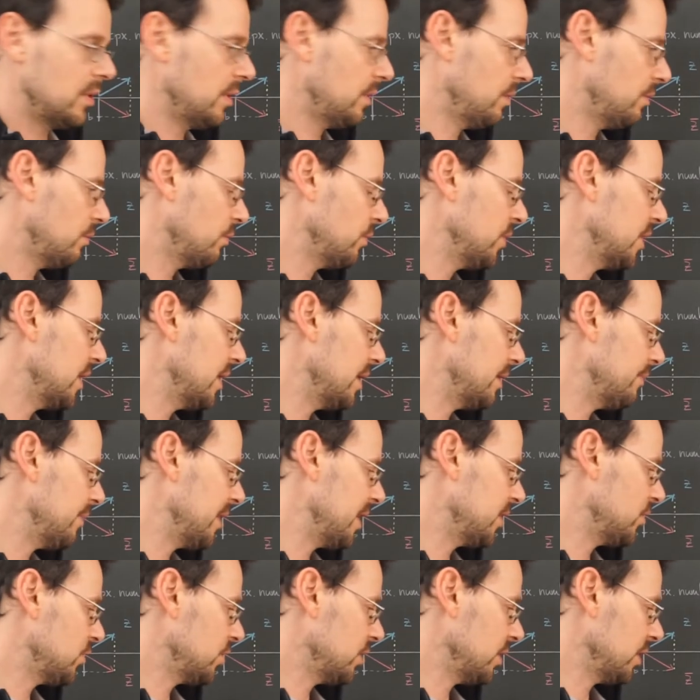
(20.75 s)

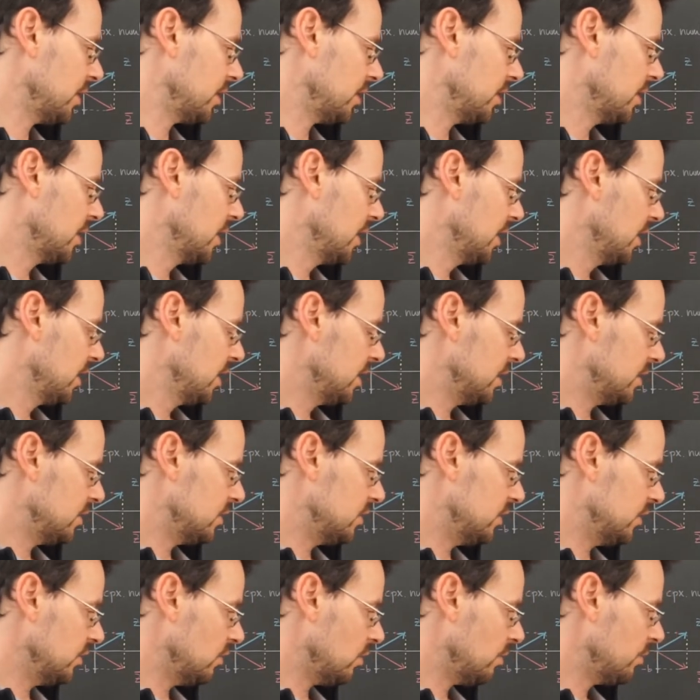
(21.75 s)
three-dimensional
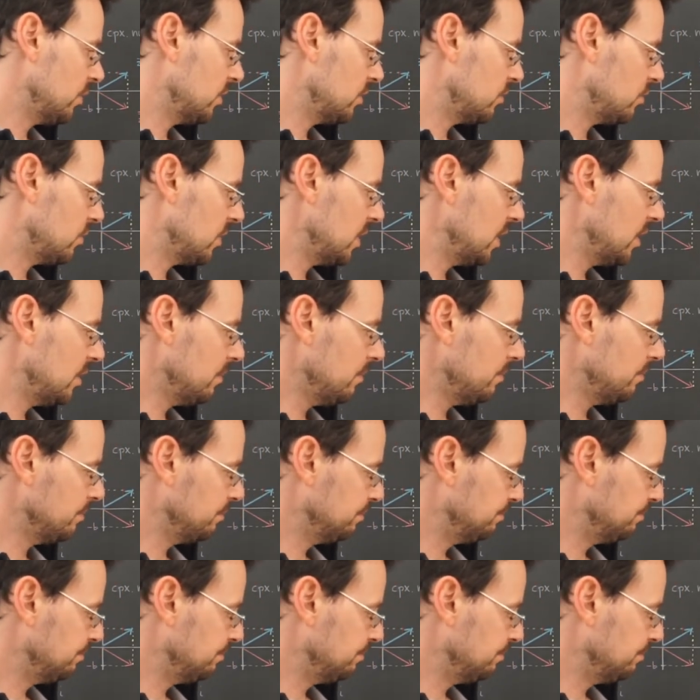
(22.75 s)
geometry